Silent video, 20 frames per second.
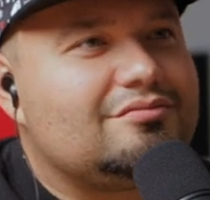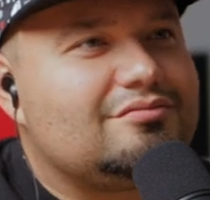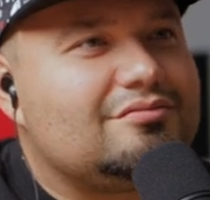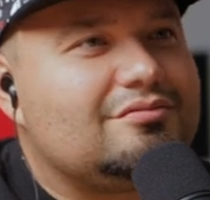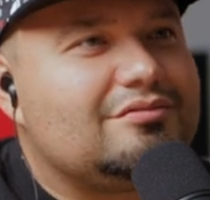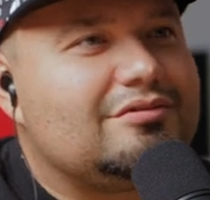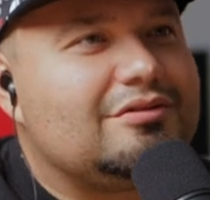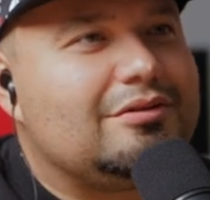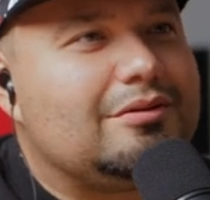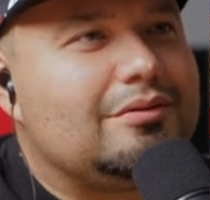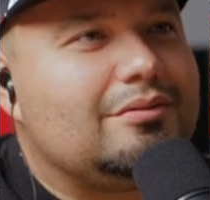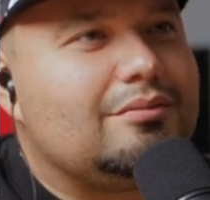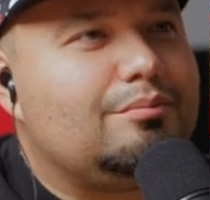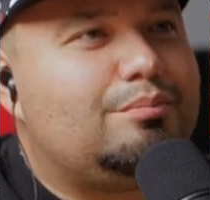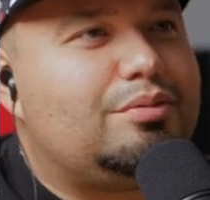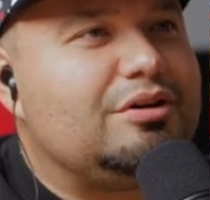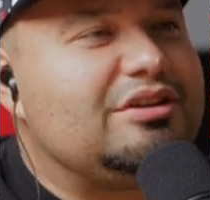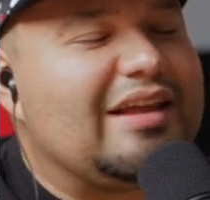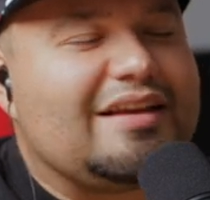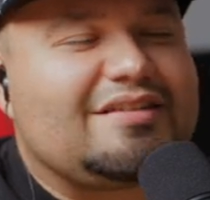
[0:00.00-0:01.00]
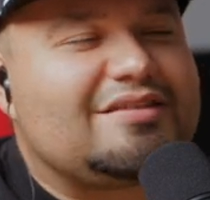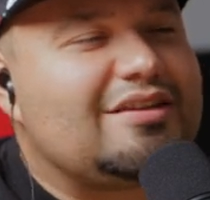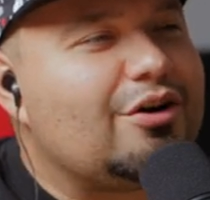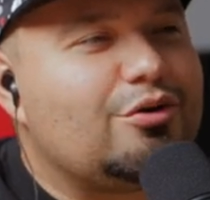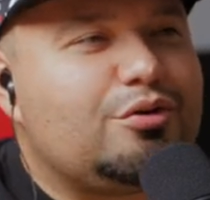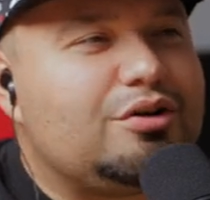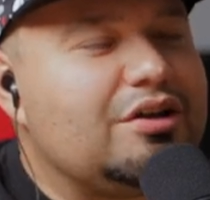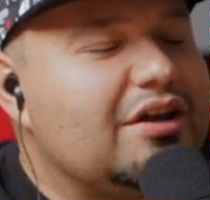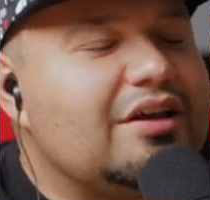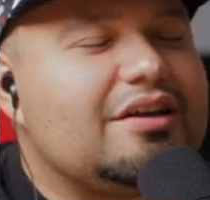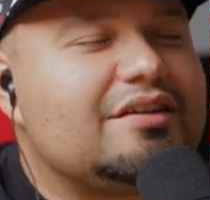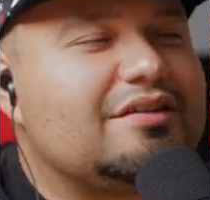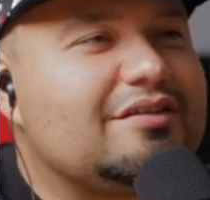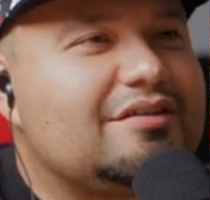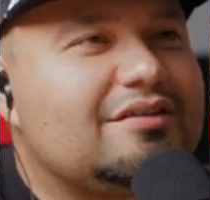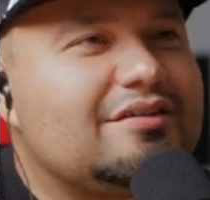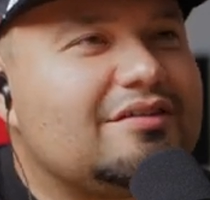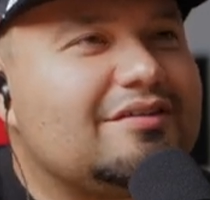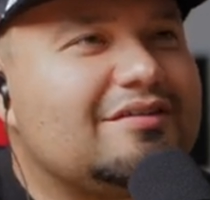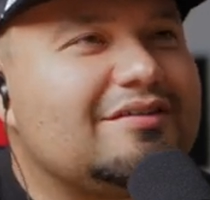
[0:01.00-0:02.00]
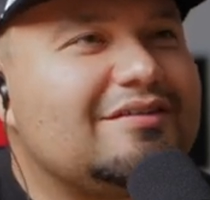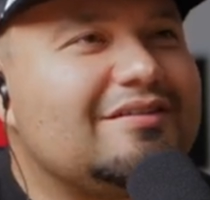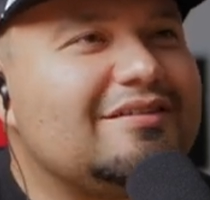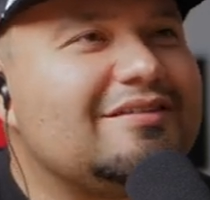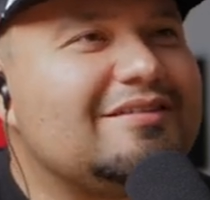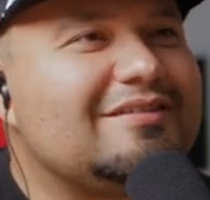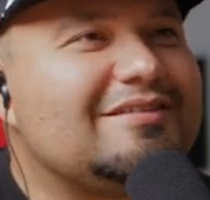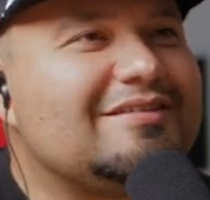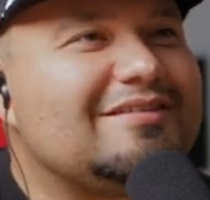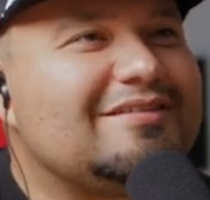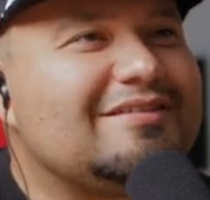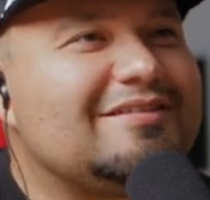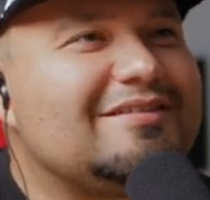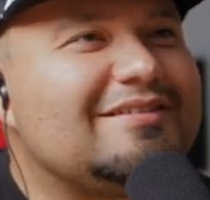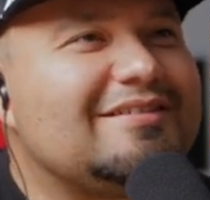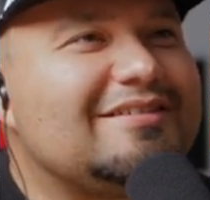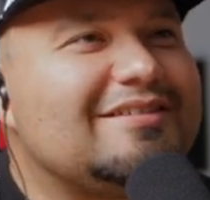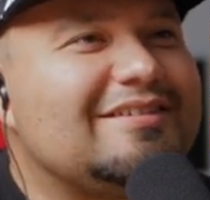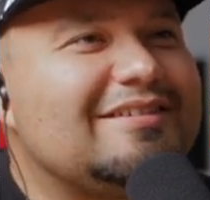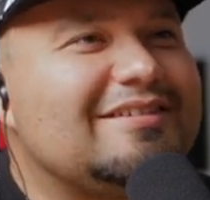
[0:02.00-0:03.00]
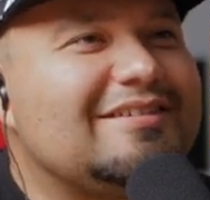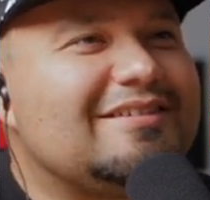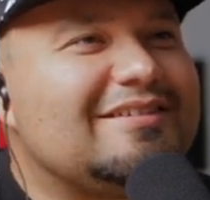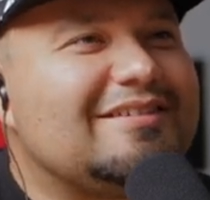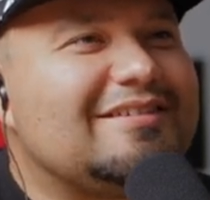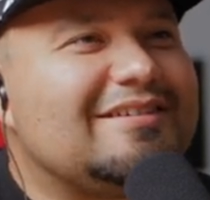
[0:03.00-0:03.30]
All right, right. But that's not who he is. That's not who he is. No.